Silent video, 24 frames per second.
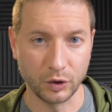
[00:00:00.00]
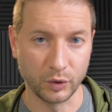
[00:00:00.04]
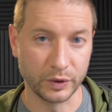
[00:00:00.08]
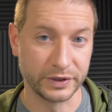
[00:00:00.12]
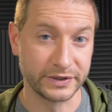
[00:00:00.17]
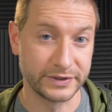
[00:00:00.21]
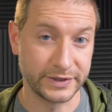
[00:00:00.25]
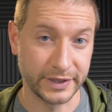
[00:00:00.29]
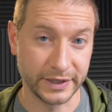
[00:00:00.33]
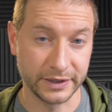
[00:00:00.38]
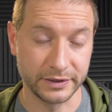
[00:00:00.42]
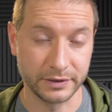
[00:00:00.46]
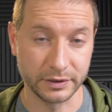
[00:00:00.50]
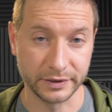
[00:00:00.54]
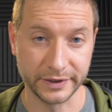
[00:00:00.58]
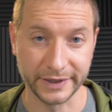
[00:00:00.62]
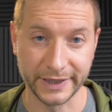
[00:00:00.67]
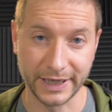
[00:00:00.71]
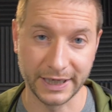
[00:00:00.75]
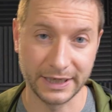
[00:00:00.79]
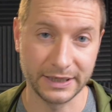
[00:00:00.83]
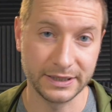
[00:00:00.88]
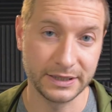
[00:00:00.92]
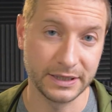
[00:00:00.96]
Oh, and stay till
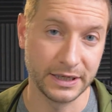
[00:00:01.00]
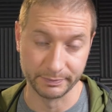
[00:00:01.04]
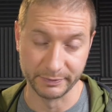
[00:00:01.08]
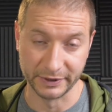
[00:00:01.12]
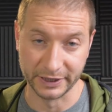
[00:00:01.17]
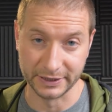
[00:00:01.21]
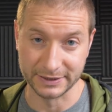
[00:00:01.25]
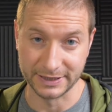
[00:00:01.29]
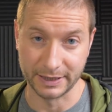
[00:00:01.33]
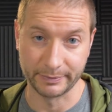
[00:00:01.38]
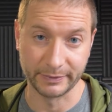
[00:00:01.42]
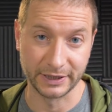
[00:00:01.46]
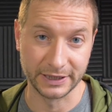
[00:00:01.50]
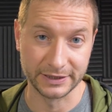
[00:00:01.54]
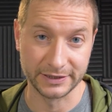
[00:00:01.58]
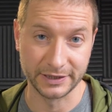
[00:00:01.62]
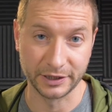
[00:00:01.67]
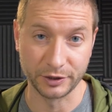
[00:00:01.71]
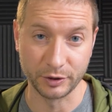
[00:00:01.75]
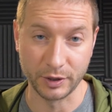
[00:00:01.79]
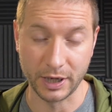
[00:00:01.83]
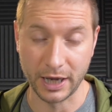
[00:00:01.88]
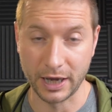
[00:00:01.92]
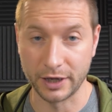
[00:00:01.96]
the end because I'm going to
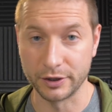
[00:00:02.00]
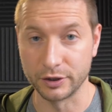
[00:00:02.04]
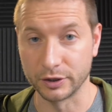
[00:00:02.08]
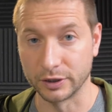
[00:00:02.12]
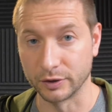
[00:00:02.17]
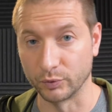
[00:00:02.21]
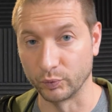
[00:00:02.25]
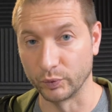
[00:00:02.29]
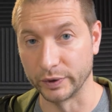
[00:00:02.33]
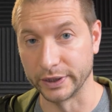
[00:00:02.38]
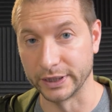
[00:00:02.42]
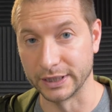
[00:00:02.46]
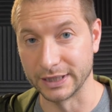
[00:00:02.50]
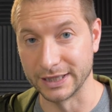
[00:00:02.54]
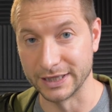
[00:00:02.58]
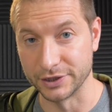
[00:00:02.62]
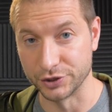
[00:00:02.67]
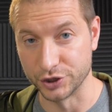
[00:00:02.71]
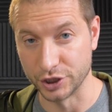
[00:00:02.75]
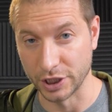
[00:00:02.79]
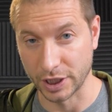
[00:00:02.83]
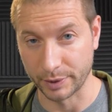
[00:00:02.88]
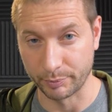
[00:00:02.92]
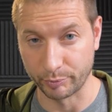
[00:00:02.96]
tell you how you can win a
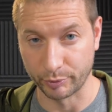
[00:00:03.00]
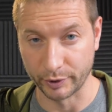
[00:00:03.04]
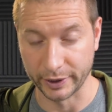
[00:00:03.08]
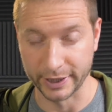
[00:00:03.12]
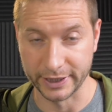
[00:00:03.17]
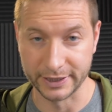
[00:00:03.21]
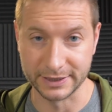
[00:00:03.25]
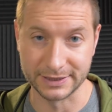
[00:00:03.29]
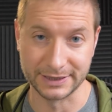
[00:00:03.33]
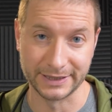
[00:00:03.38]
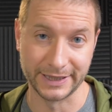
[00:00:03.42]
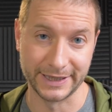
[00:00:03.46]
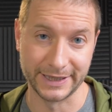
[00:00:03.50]
JetBrains